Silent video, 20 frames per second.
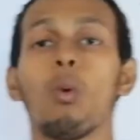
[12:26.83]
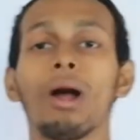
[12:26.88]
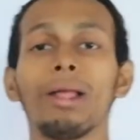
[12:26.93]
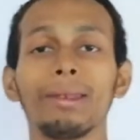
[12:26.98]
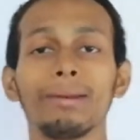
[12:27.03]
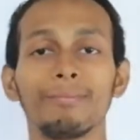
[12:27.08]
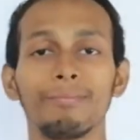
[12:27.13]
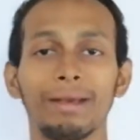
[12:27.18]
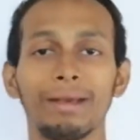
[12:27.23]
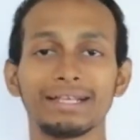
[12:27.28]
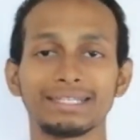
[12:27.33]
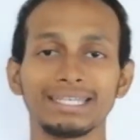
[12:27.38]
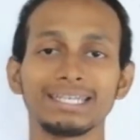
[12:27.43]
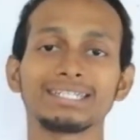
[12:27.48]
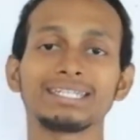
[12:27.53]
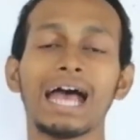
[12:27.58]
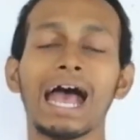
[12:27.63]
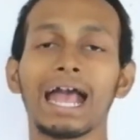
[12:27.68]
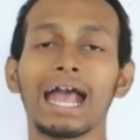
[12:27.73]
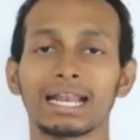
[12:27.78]
one
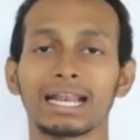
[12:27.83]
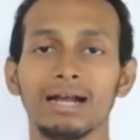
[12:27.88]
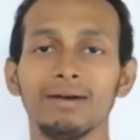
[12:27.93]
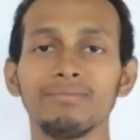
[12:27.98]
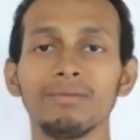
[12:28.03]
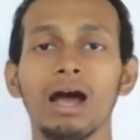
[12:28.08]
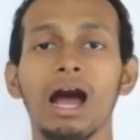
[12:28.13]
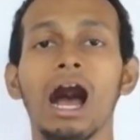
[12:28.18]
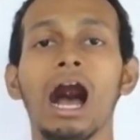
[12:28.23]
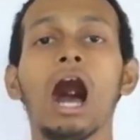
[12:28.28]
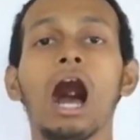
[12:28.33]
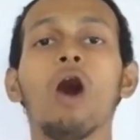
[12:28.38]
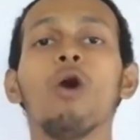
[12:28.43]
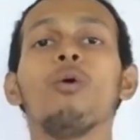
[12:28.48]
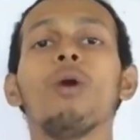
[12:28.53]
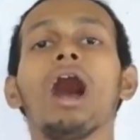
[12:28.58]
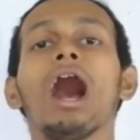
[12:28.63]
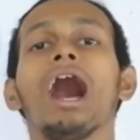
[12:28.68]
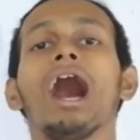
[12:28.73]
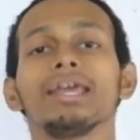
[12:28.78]
basic diagram
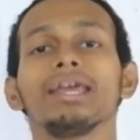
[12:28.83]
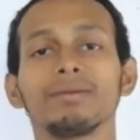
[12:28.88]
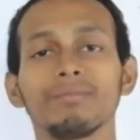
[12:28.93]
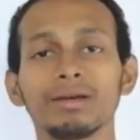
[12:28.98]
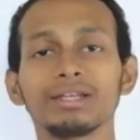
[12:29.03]
how an